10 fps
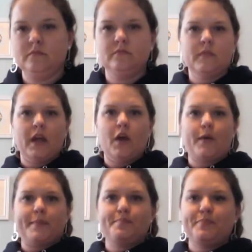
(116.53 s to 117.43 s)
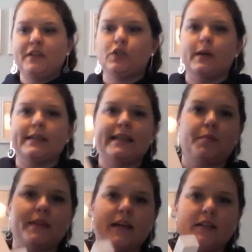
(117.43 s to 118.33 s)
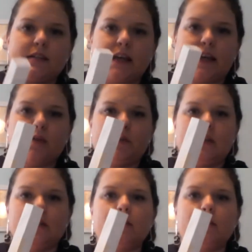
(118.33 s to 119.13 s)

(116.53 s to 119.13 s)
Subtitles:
Okay, so I taped that second piece